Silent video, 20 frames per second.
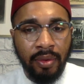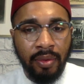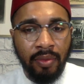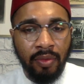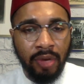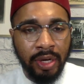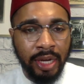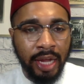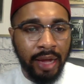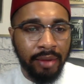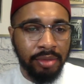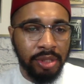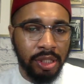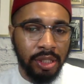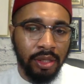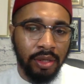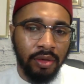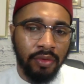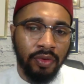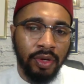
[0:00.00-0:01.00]

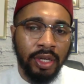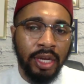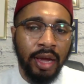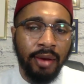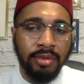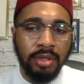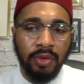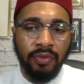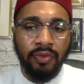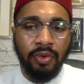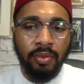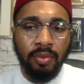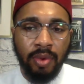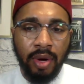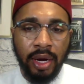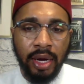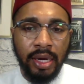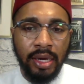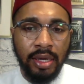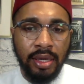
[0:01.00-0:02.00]
redemption. Redemption from
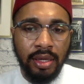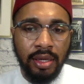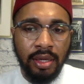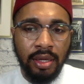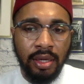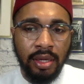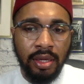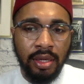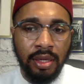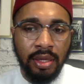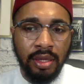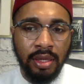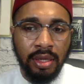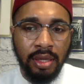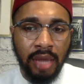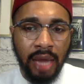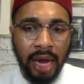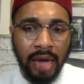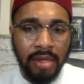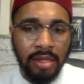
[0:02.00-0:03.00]
what?
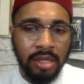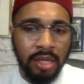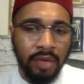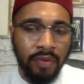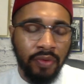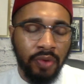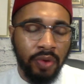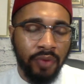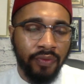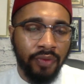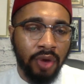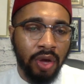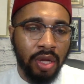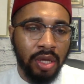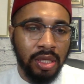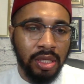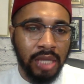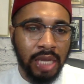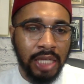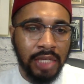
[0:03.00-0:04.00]
Our sinful and fallen
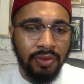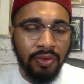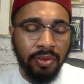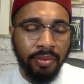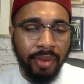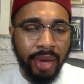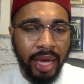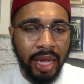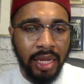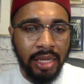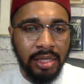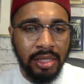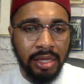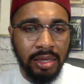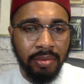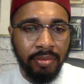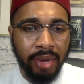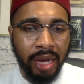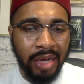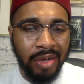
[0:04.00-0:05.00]
stage of
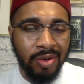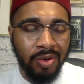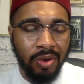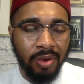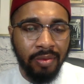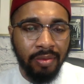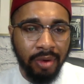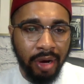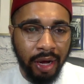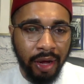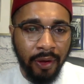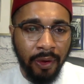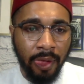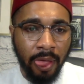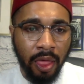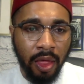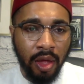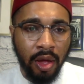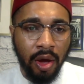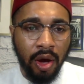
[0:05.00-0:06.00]
humanity. By doing what?
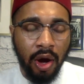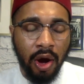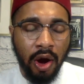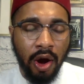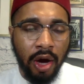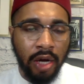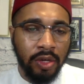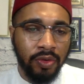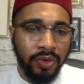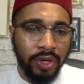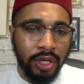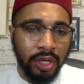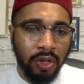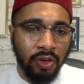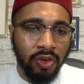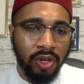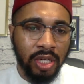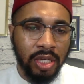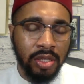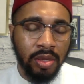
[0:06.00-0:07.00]
Honoring the
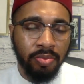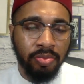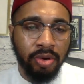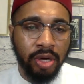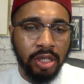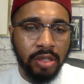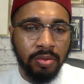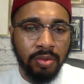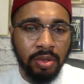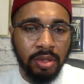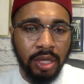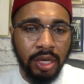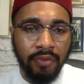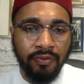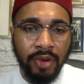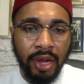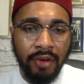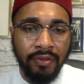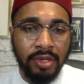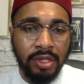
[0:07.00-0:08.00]
creeds and principles that have
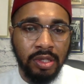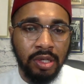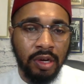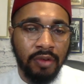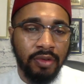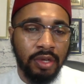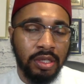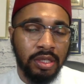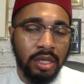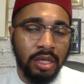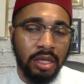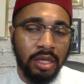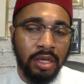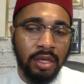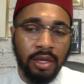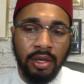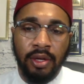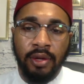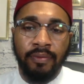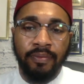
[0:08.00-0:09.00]
never served us any
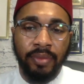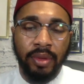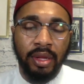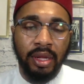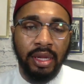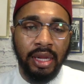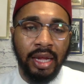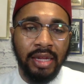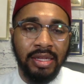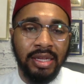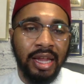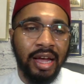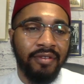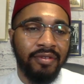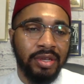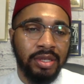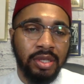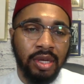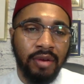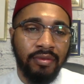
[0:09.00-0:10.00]
good. It
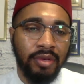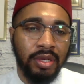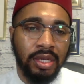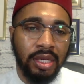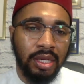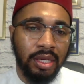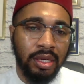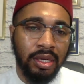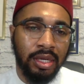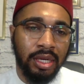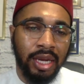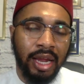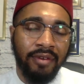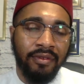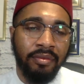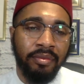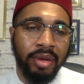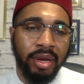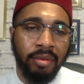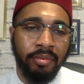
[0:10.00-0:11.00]
never served us any good. It
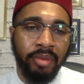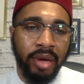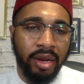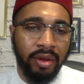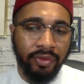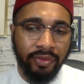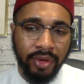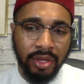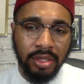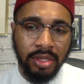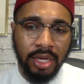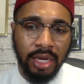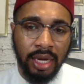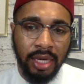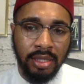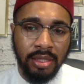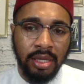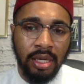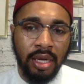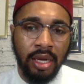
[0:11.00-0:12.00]
never been a benefit to
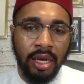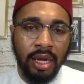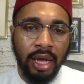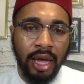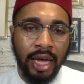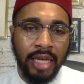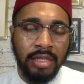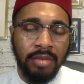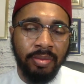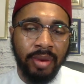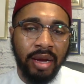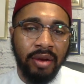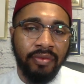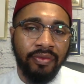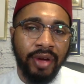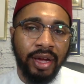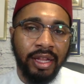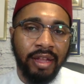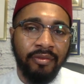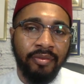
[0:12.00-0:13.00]
us. As a matter of
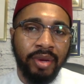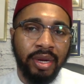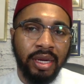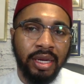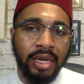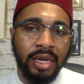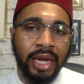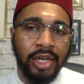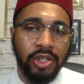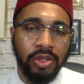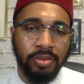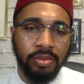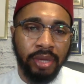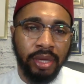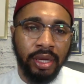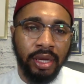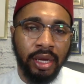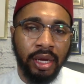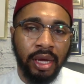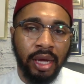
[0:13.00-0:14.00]
fact, they've been a
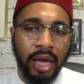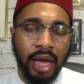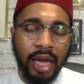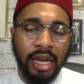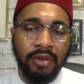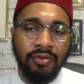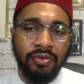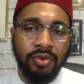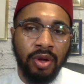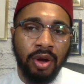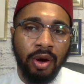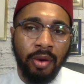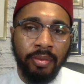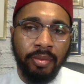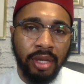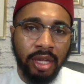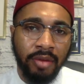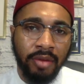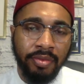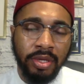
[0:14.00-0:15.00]
detriment. And if you don't
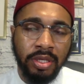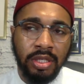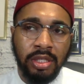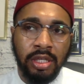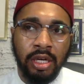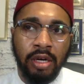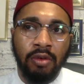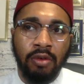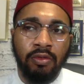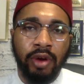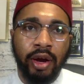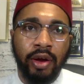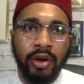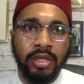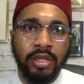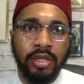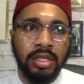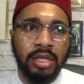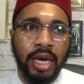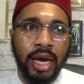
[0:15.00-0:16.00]
believe me, just look around
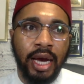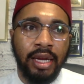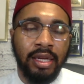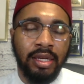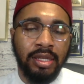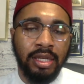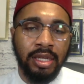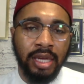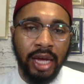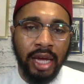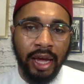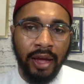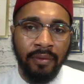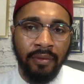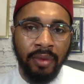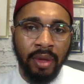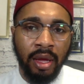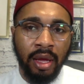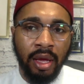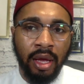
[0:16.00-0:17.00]
society today.
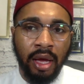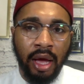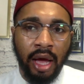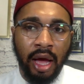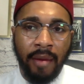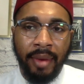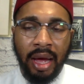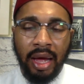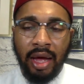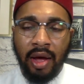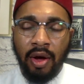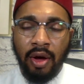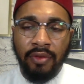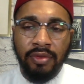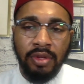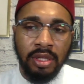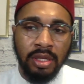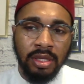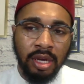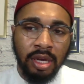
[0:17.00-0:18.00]
I
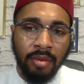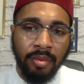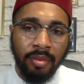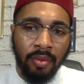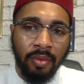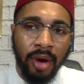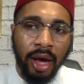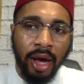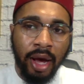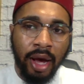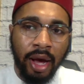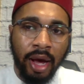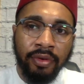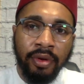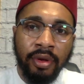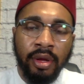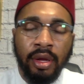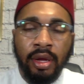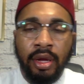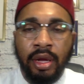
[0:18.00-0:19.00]
often tell my wife,
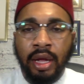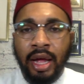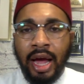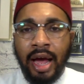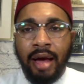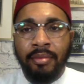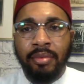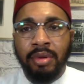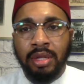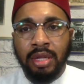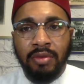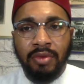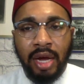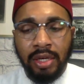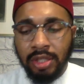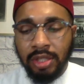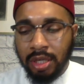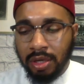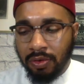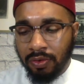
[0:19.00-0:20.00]
I believe our
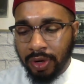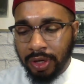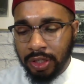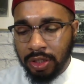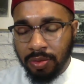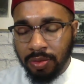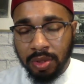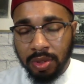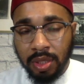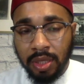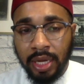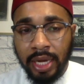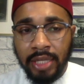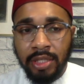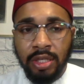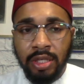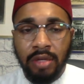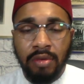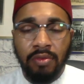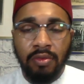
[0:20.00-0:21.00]
generation was the last
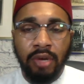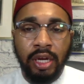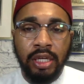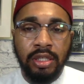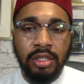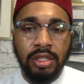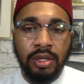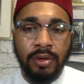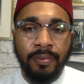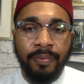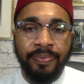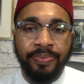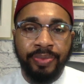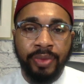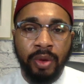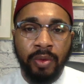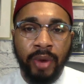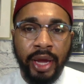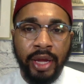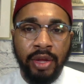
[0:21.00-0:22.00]
generation
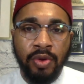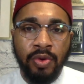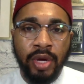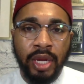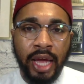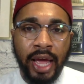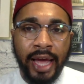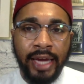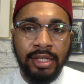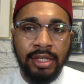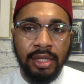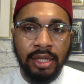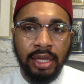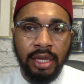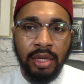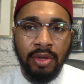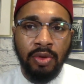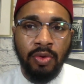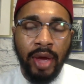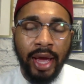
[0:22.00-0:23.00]
where you
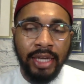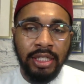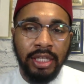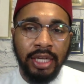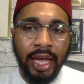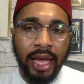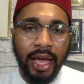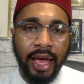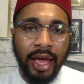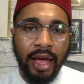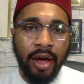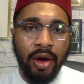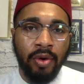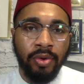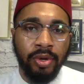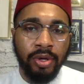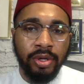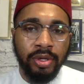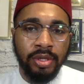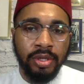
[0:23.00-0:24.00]
actually had
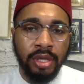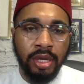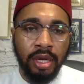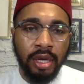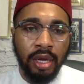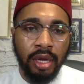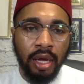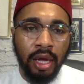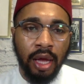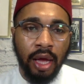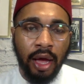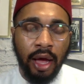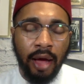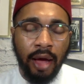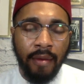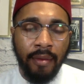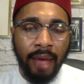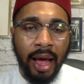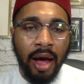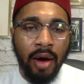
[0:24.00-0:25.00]
elders
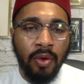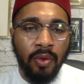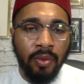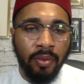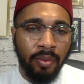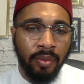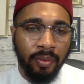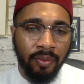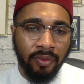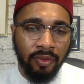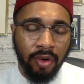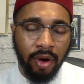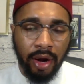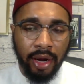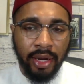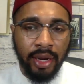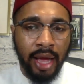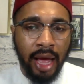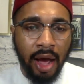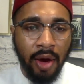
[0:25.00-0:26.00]
out
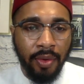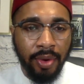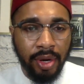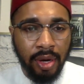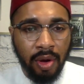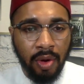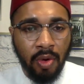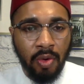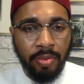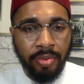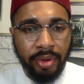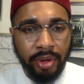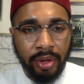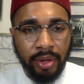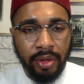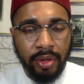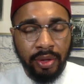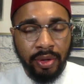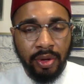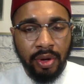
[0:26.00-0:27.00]
front, out in the open,
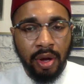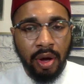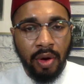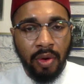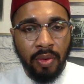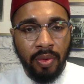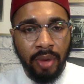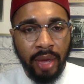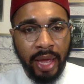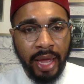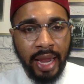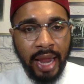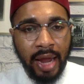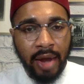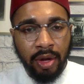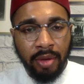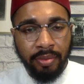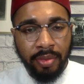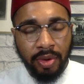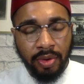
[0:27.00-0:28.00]
in our
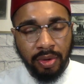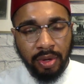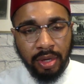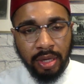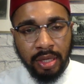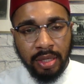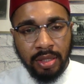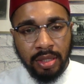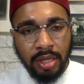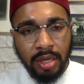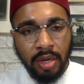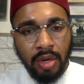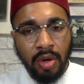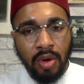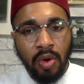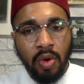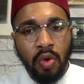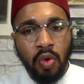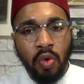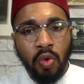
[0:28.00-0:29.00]
communities
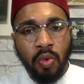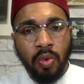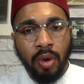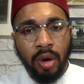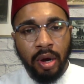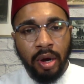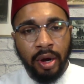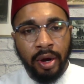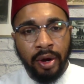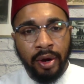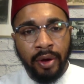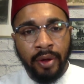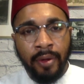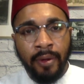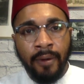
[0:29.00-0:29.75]
who were